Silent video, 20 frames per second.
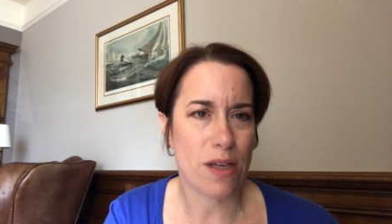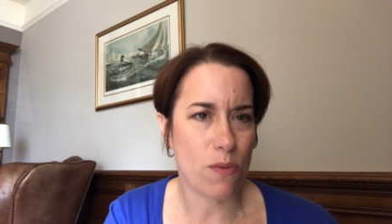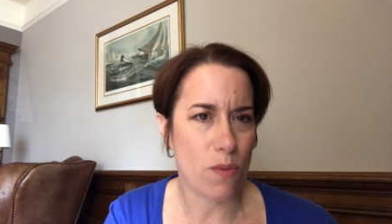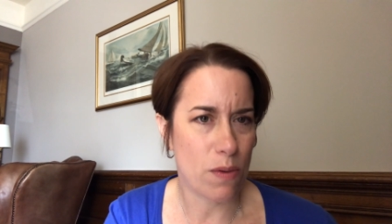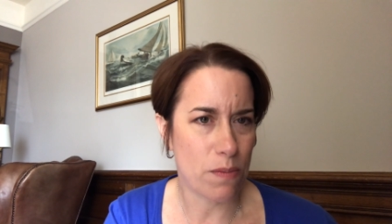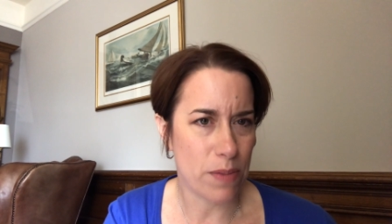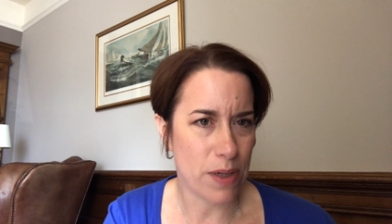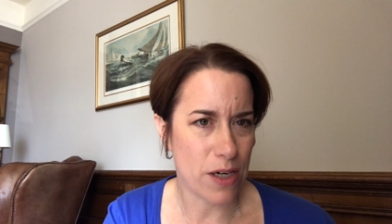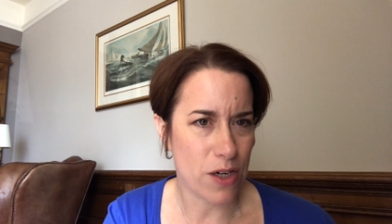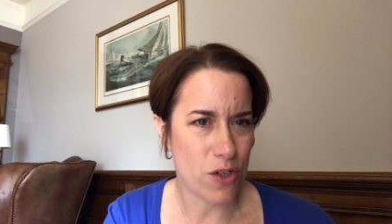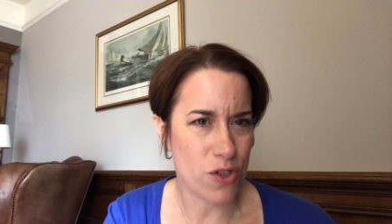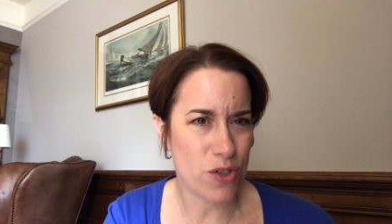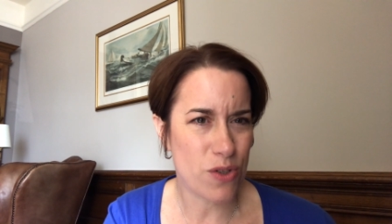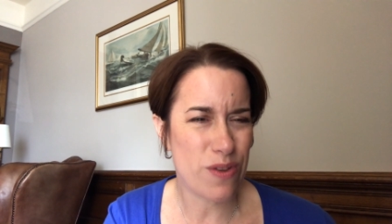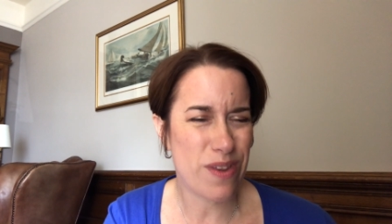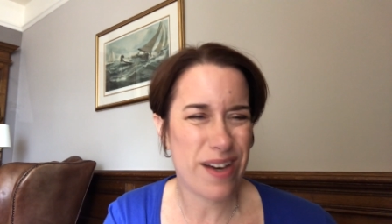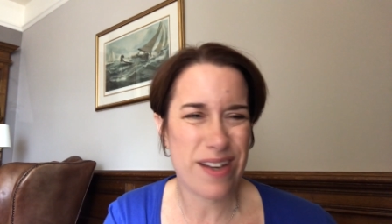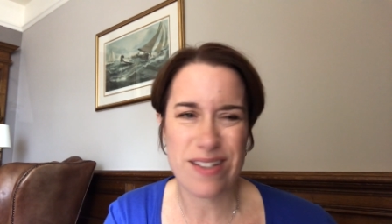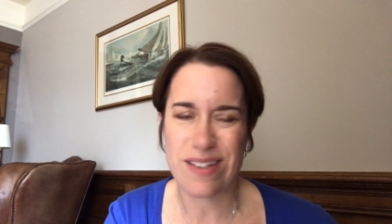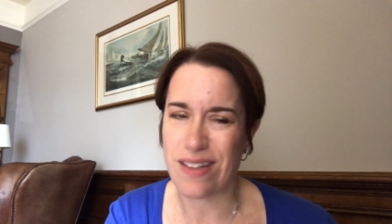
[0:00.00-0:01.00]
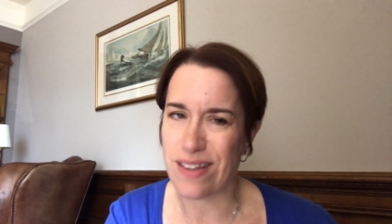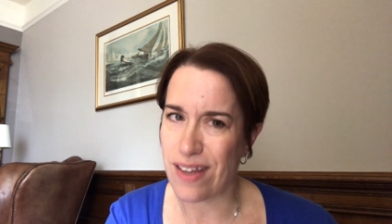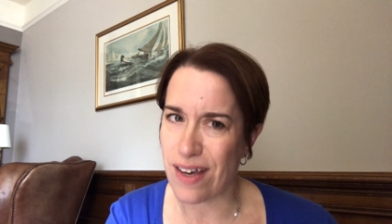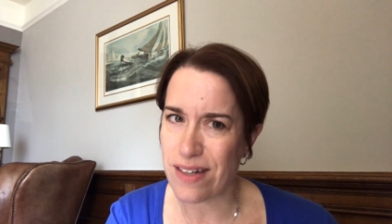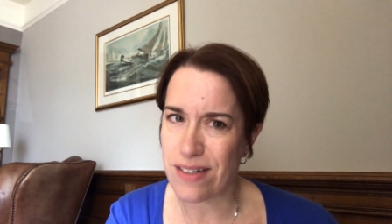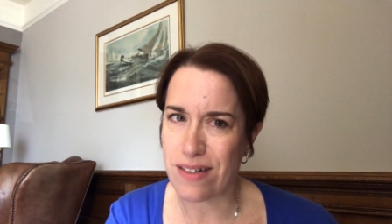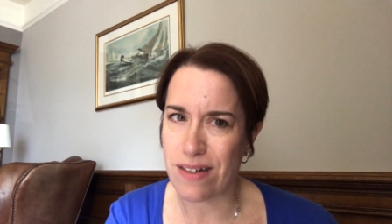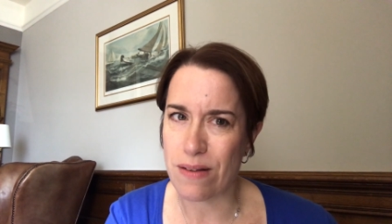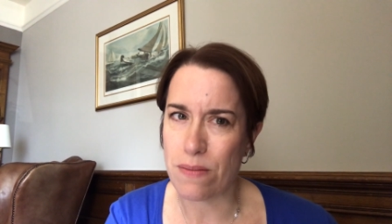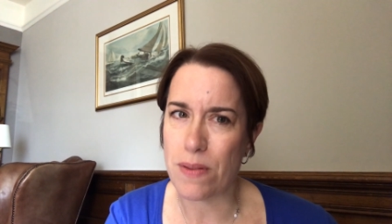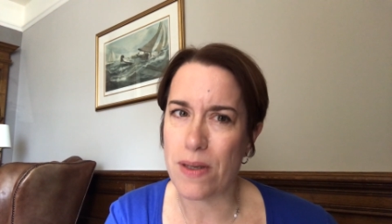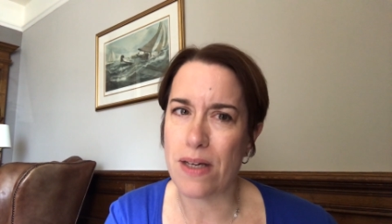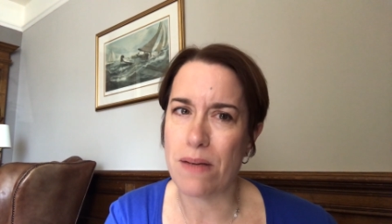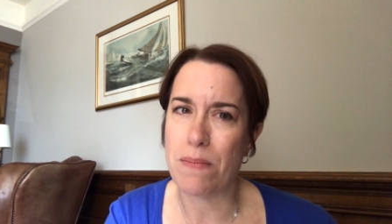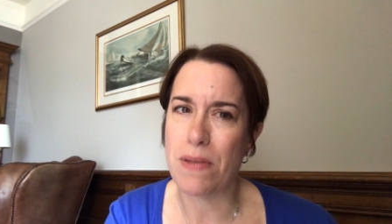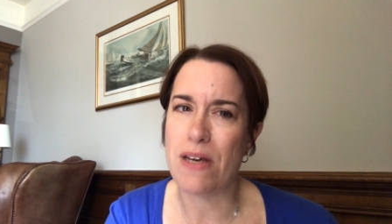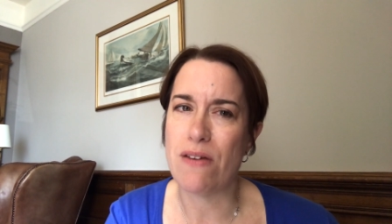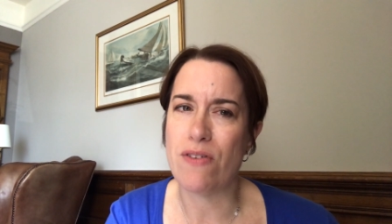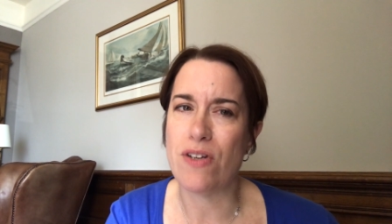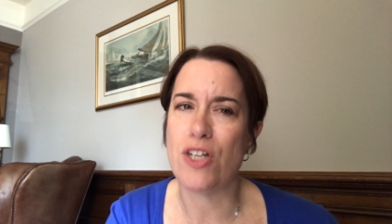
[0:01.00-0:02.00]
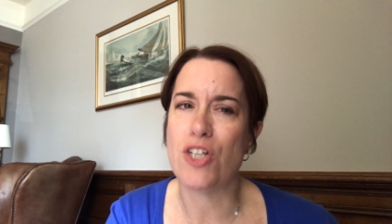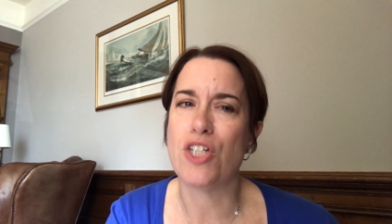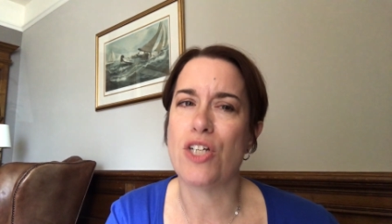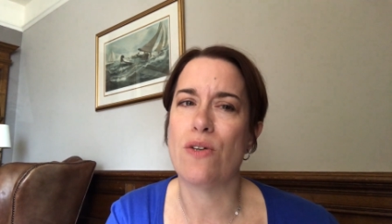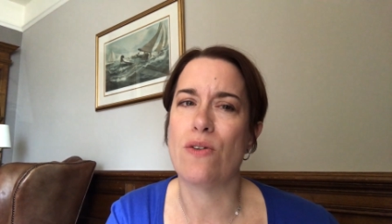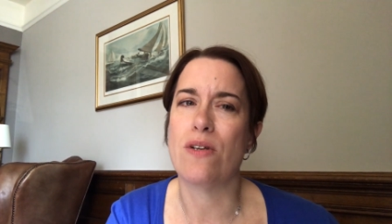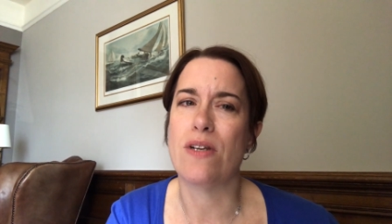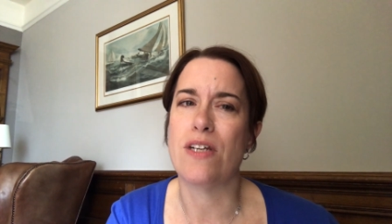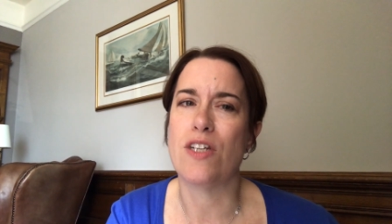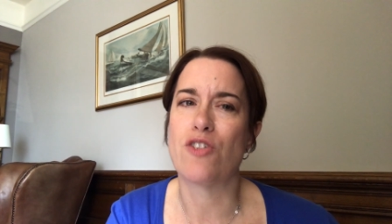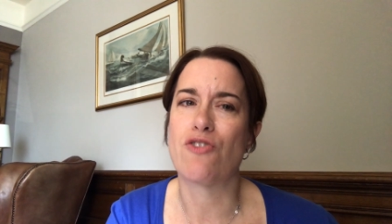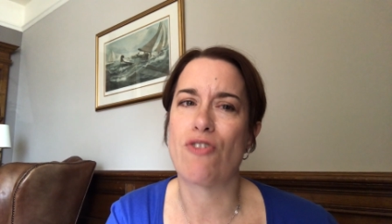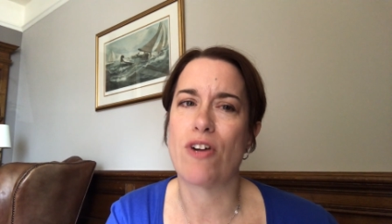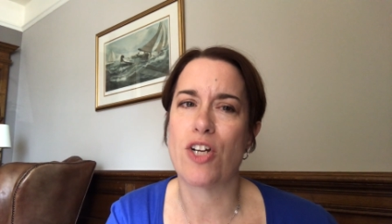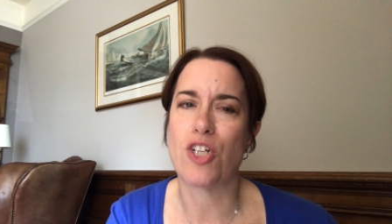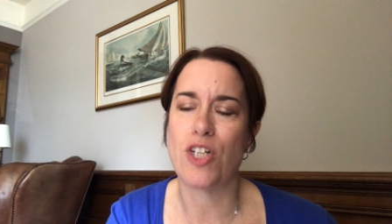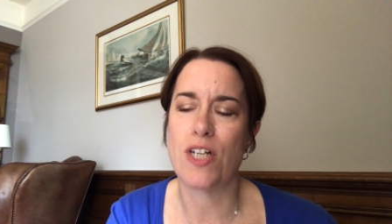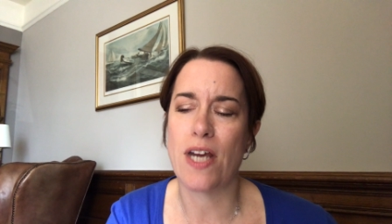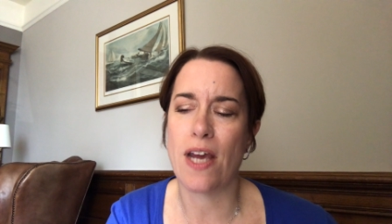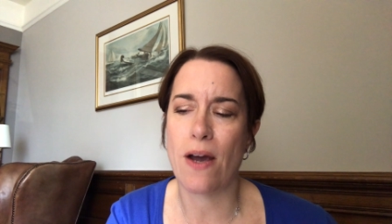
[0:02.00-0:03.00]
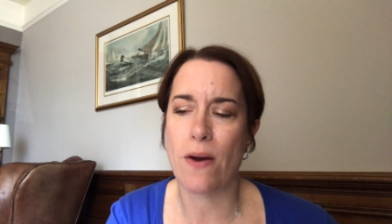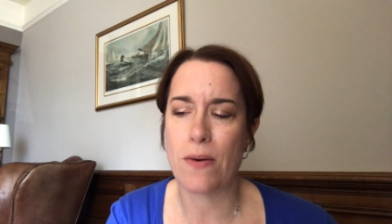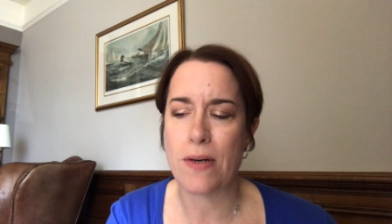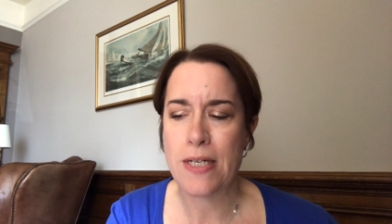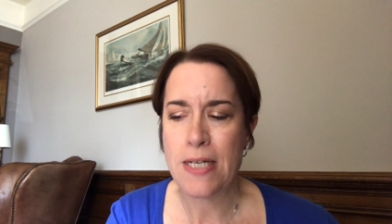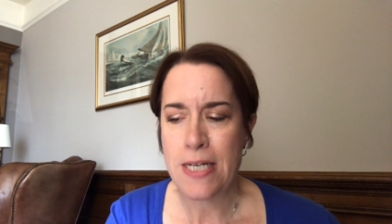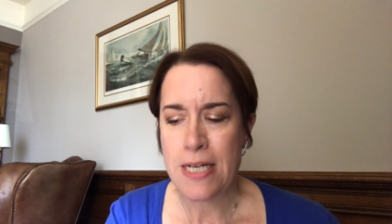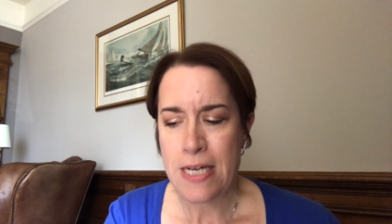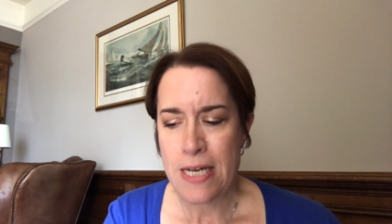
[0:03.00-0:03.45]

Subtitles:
They won't be able to do that, so that's going to be a bit of an issue that needs thrashing out.